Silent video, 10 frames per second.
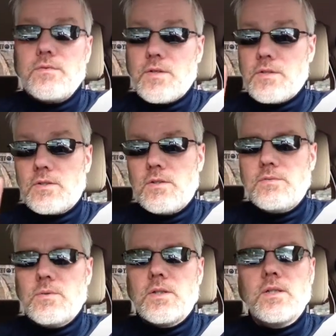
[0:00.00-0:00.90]
first
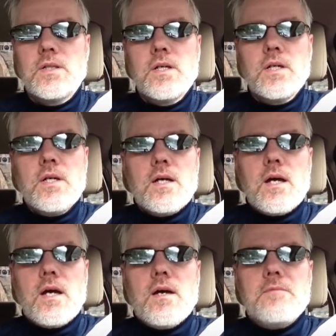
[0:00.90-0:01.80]
Gulf War
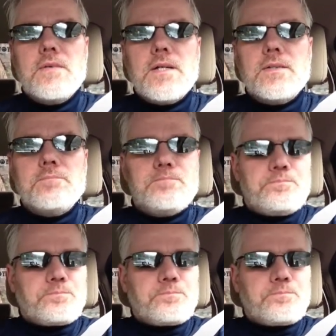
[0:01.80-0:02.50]
veteran.